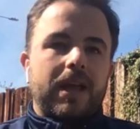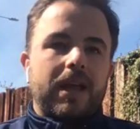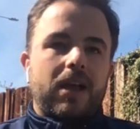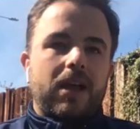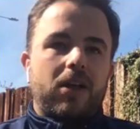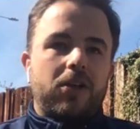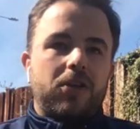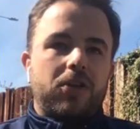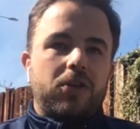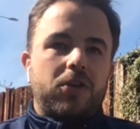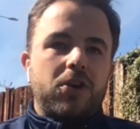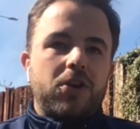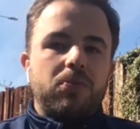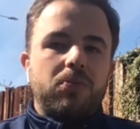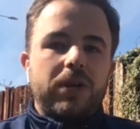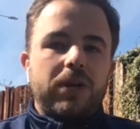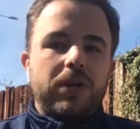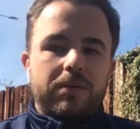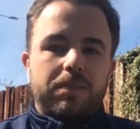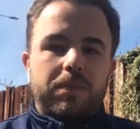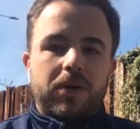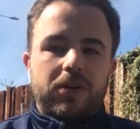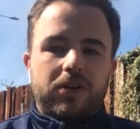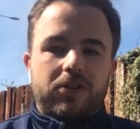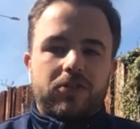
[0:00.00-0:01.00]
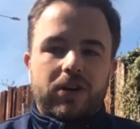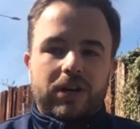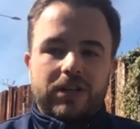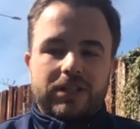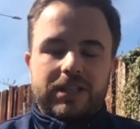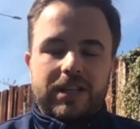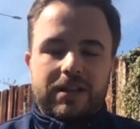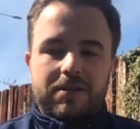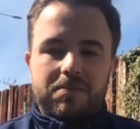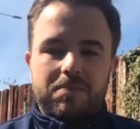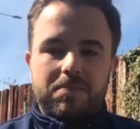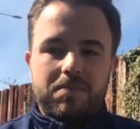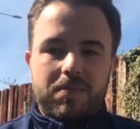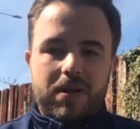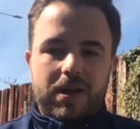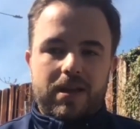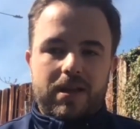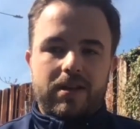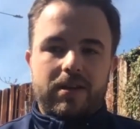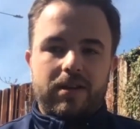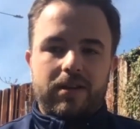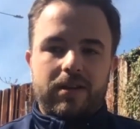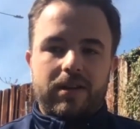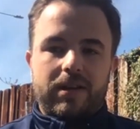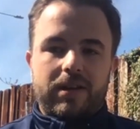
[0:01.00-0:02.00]
you need to put trust in
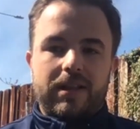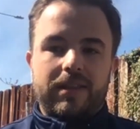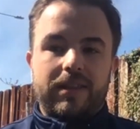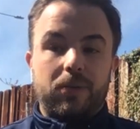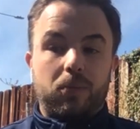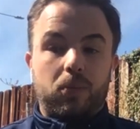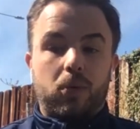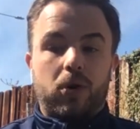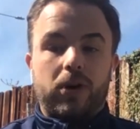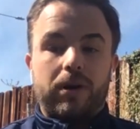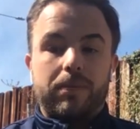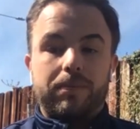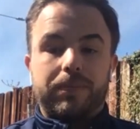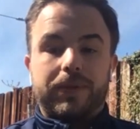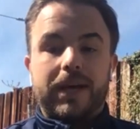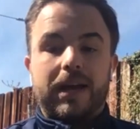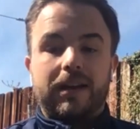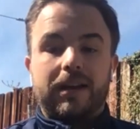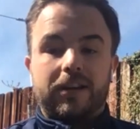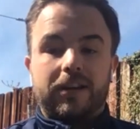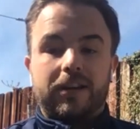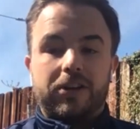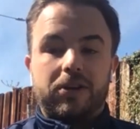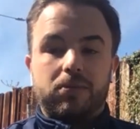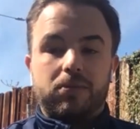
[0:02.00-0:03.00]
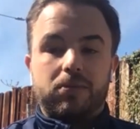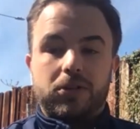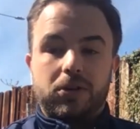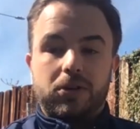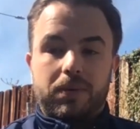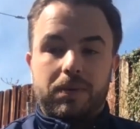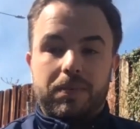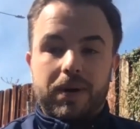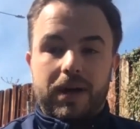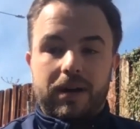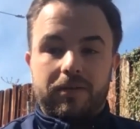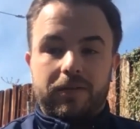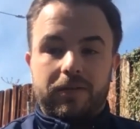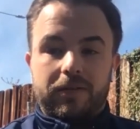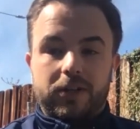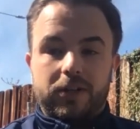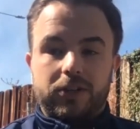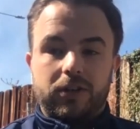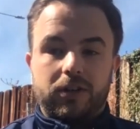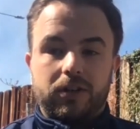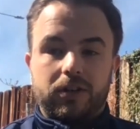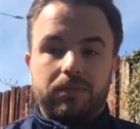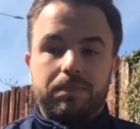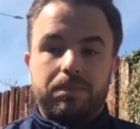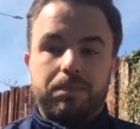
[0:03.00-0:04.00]
me that what I'm telling you is going to be
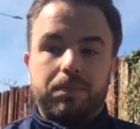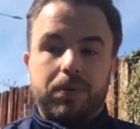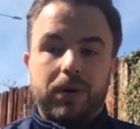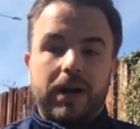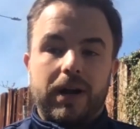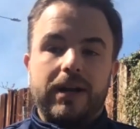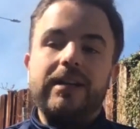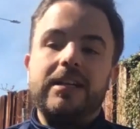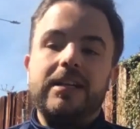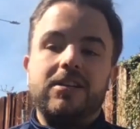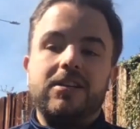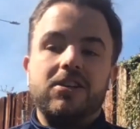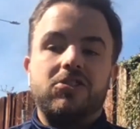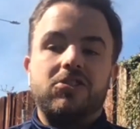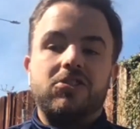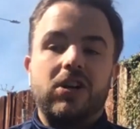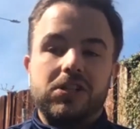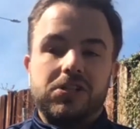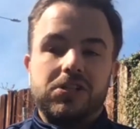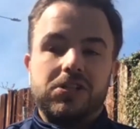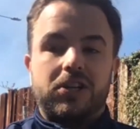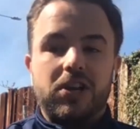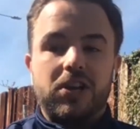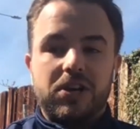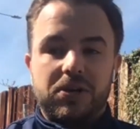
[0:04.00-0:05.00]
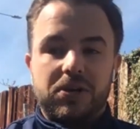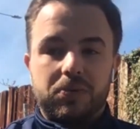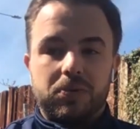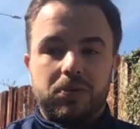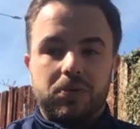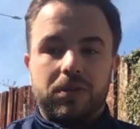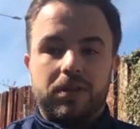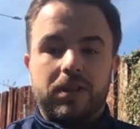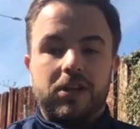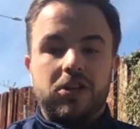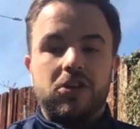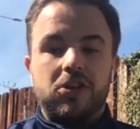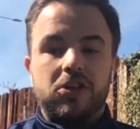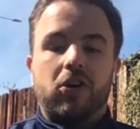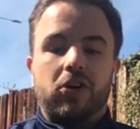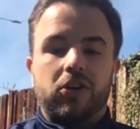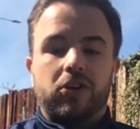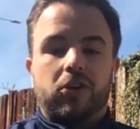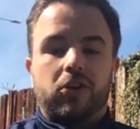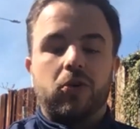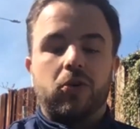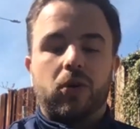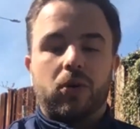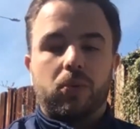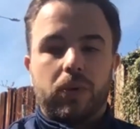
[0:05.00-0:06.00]
beneficial, but I need to trust you that you're going
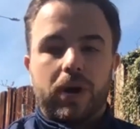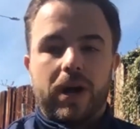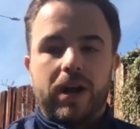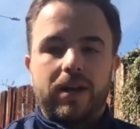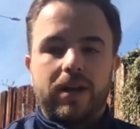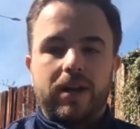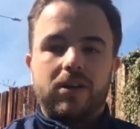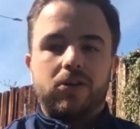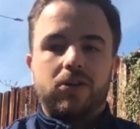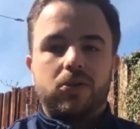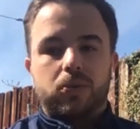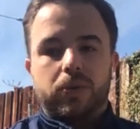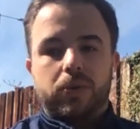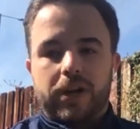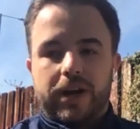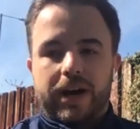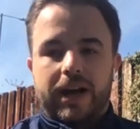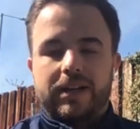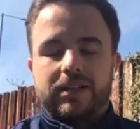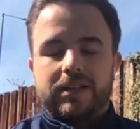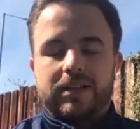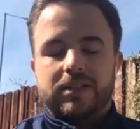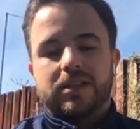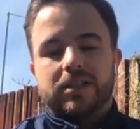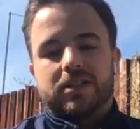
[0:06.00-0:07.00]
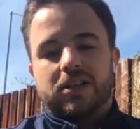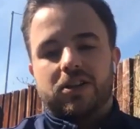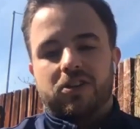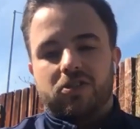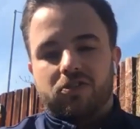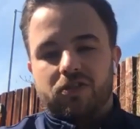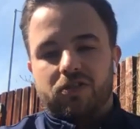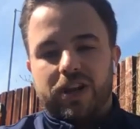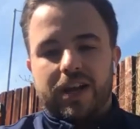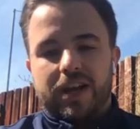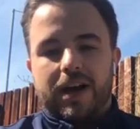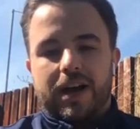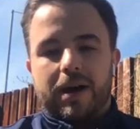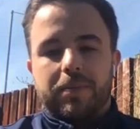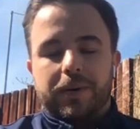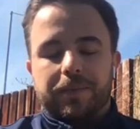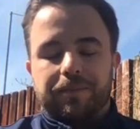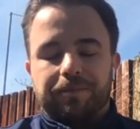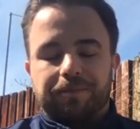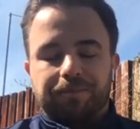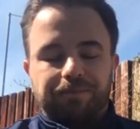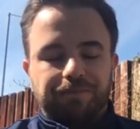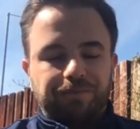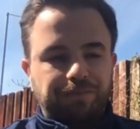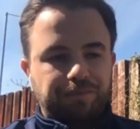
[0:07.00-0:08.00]
to go away and do your exercise and your rehab.
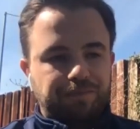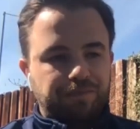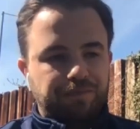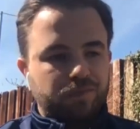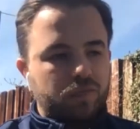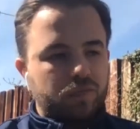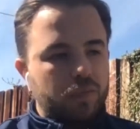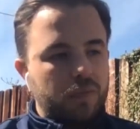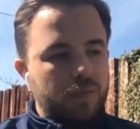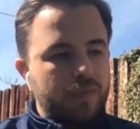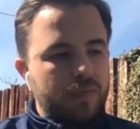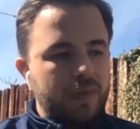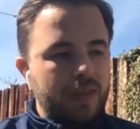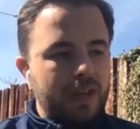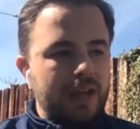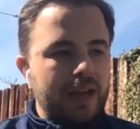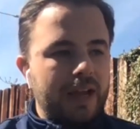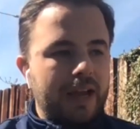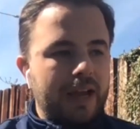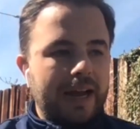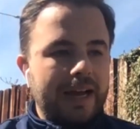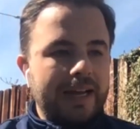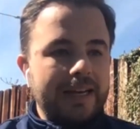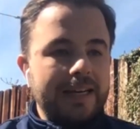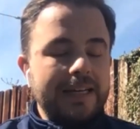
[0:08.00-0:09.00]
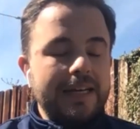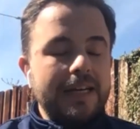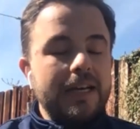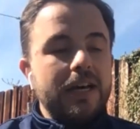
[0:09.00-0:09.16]
And